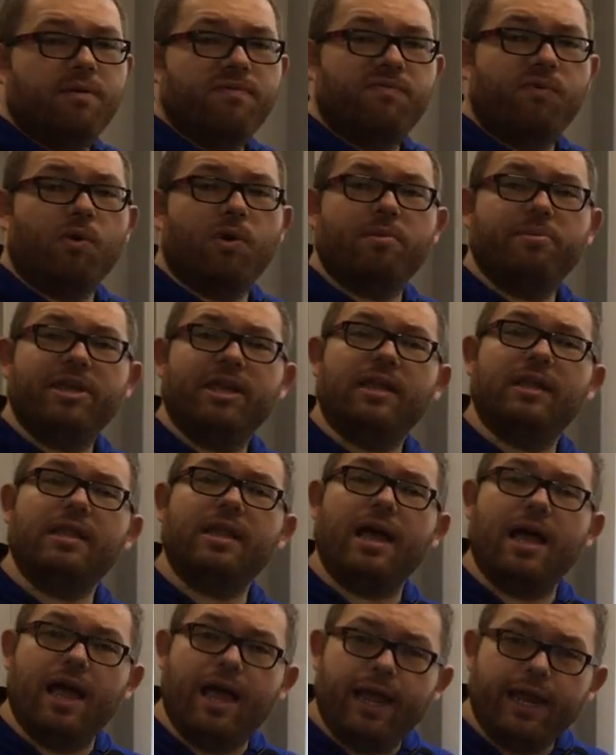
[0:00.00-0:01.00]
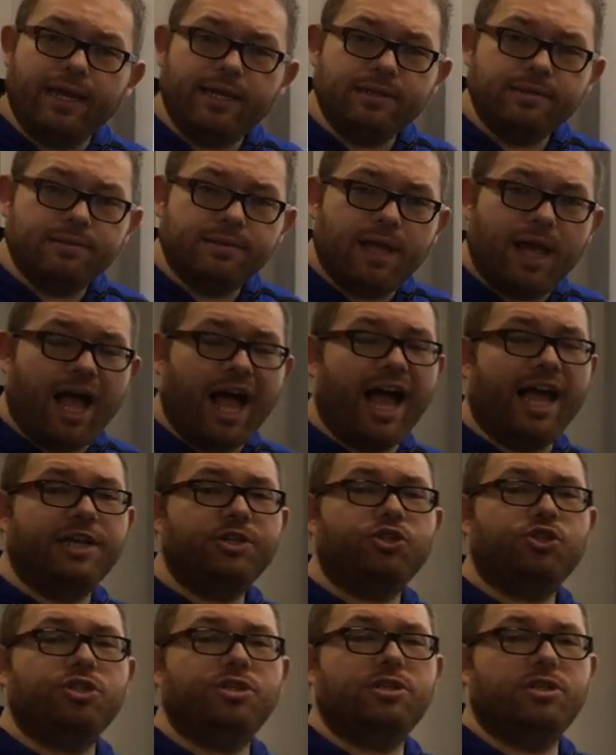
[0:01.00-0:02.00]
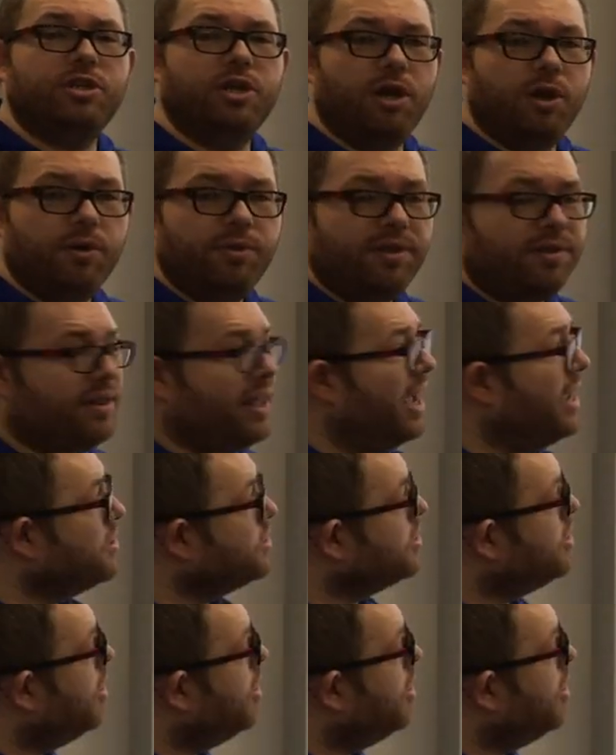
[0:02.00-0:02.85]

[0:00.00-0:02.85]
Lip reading: forming a line. I should know that that's